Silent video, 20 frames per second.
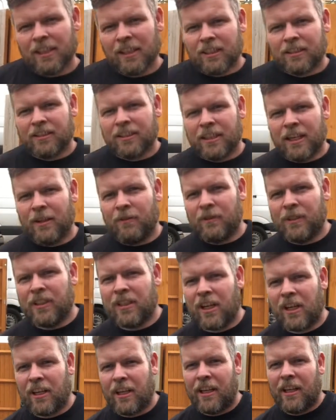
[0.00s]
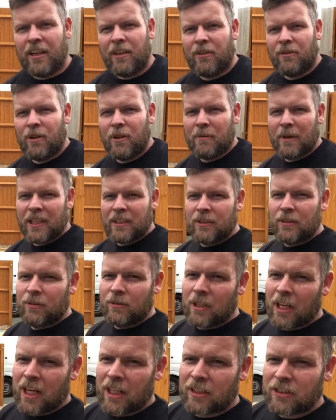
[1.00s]
Today we're starting a 3x2
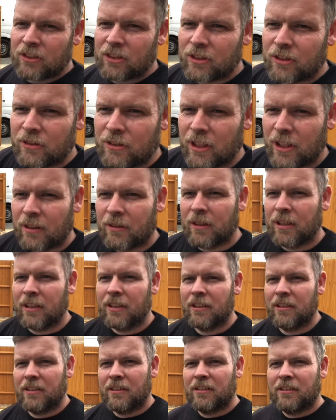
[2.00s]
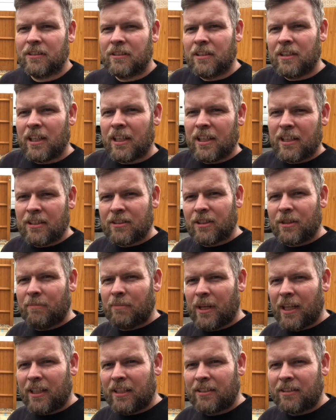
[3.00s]
garden studio. Today is the
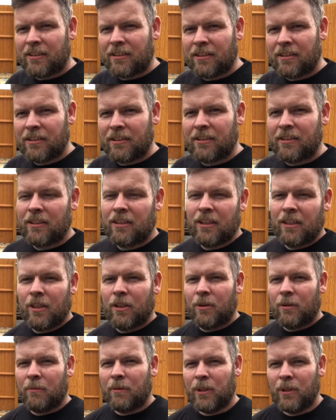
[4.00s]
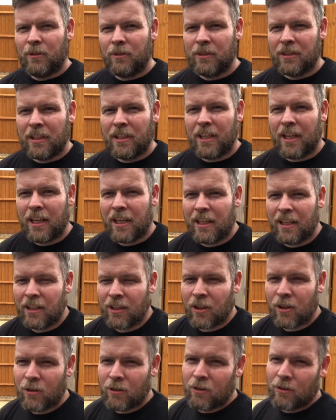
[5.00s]
base. We're using a
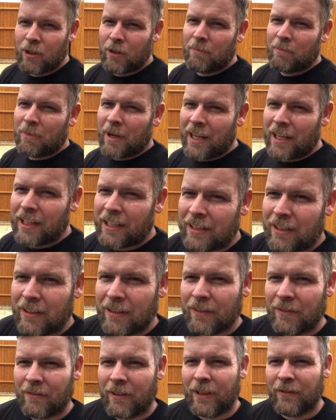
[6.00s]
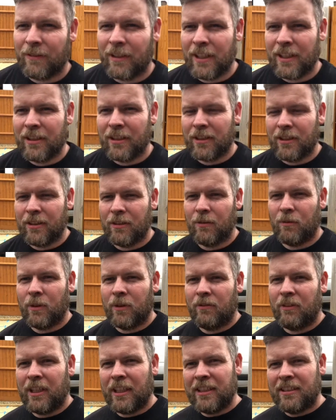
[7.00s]
concrete pad foundation with
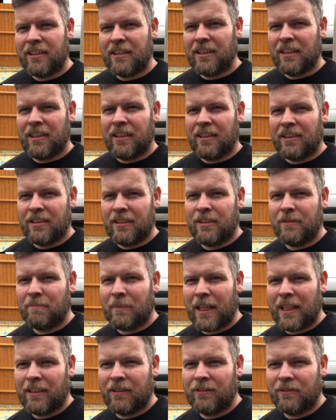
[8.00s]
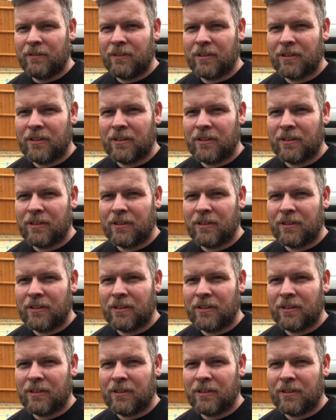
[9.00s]
insulated panels.